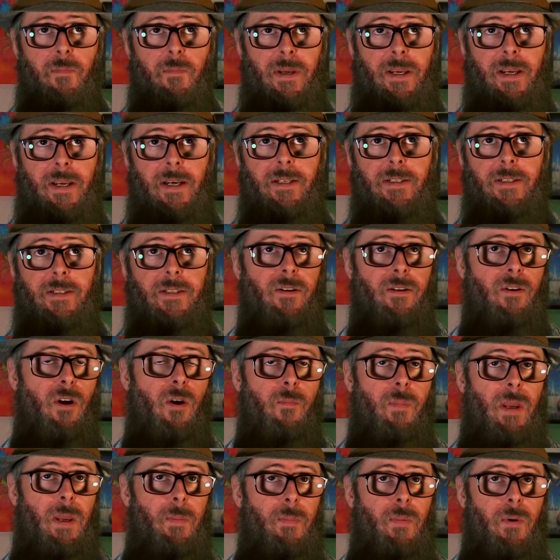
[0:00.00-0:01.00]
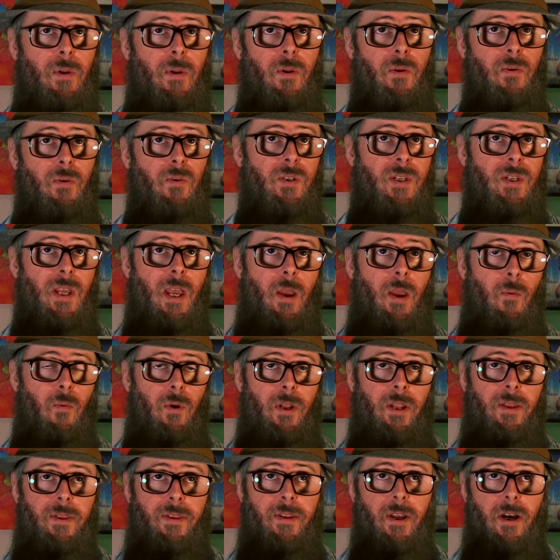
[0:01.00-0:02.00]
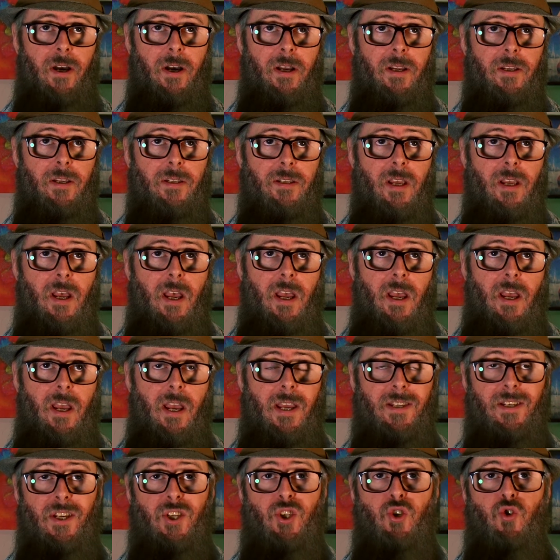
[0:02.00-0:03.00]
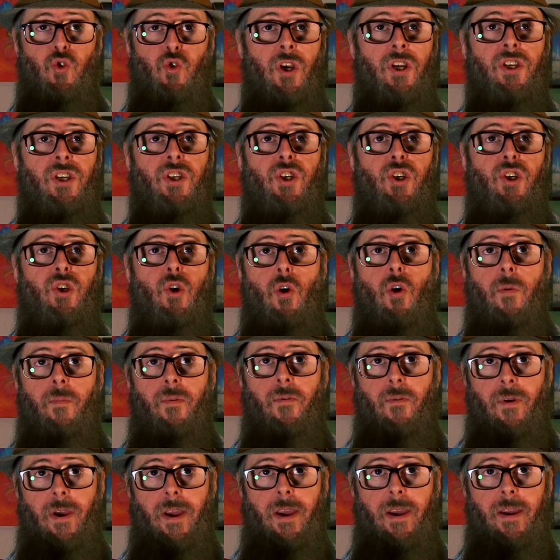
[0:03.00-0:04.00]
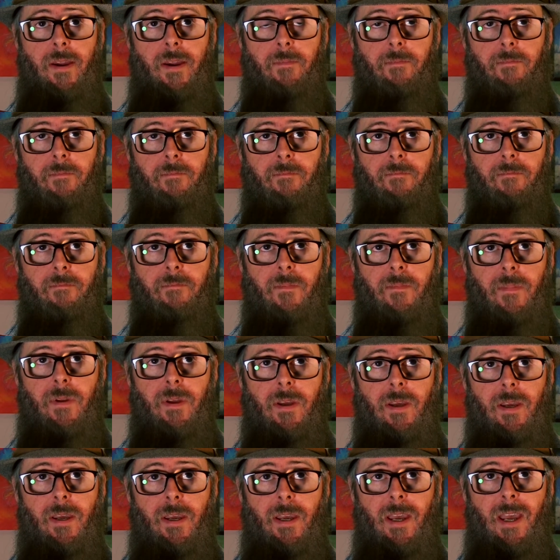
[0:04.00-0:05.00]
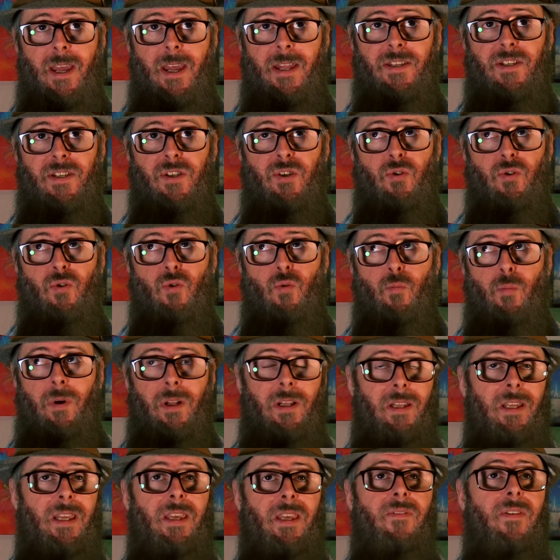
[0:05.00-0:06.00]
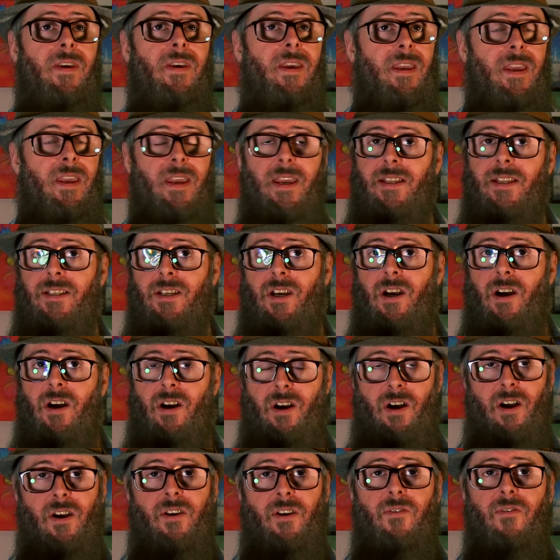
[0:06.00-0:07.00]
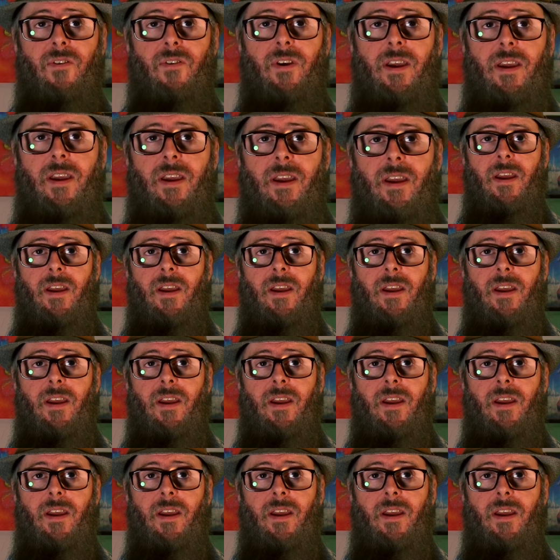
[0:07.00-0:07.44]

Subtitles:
Because there are people who say what it does is it tricks your brain into believing it's hungry.